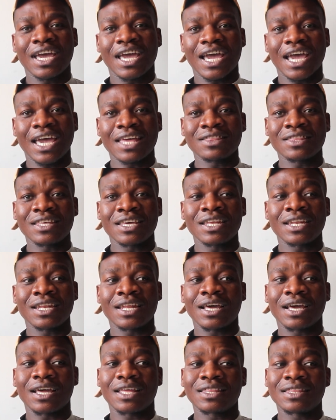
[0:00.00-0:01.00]
And
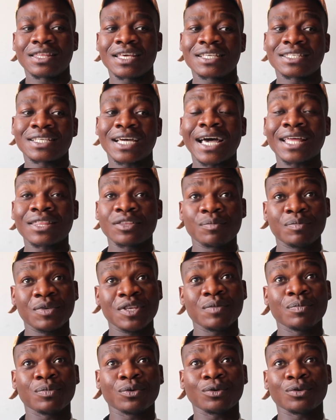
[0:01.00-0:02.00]
then there's other
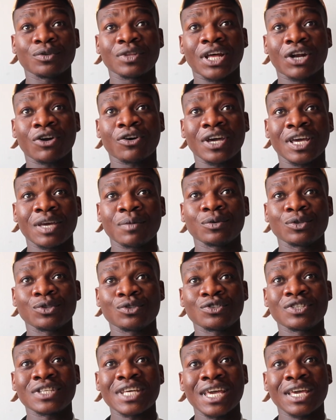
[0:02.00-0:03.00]
people that are able
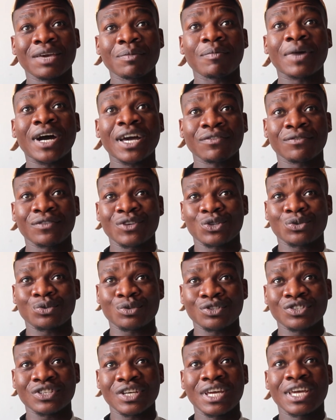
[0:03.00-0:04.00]
to take my
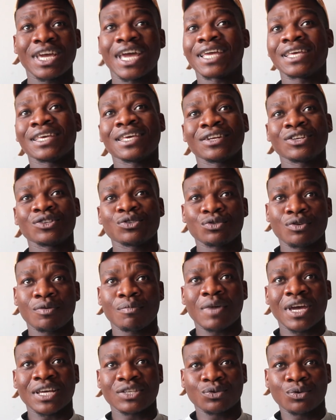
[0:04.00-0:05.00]
visuals and get it to a
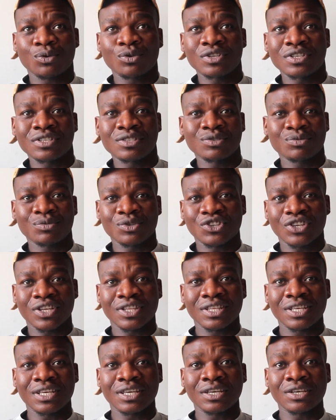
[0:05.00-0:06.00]
mass audience, which I
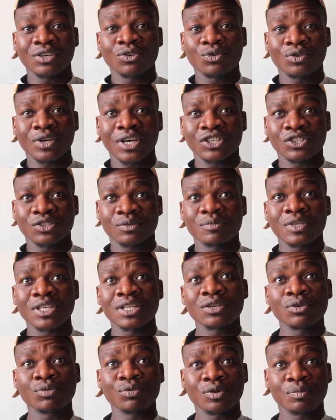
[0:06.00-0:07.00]
think a Guyash
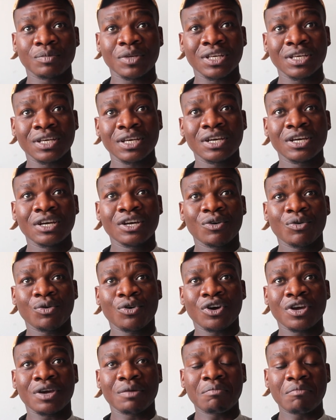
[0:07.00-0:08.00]
Media would be,
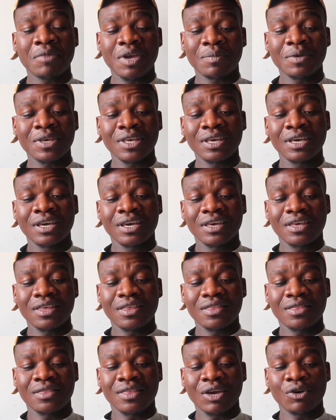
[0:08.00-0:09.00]
where maybe
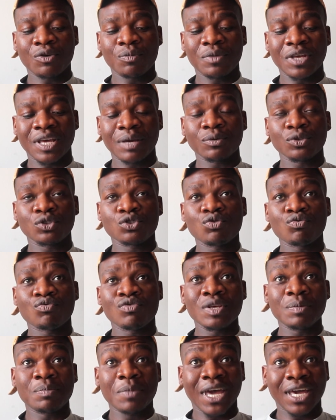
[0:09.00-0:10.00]
they would be able to
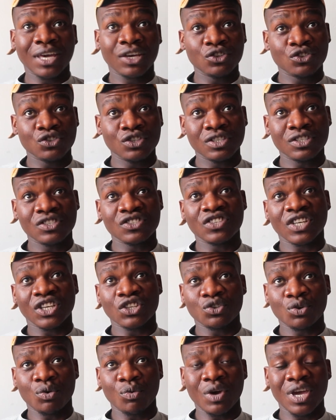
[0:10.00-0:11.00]
repackage it in
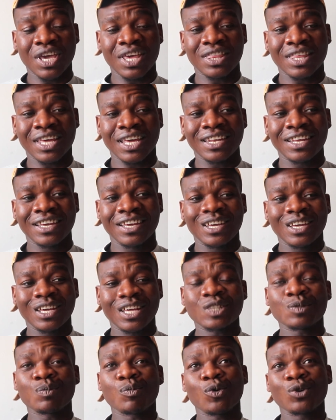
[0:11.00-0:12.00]
such a way that
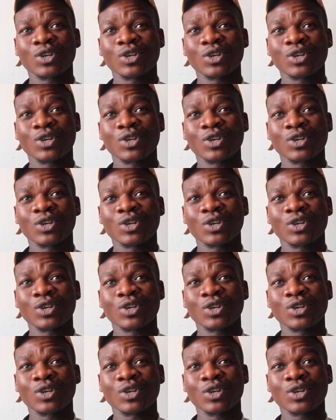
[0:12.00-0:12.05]
it's more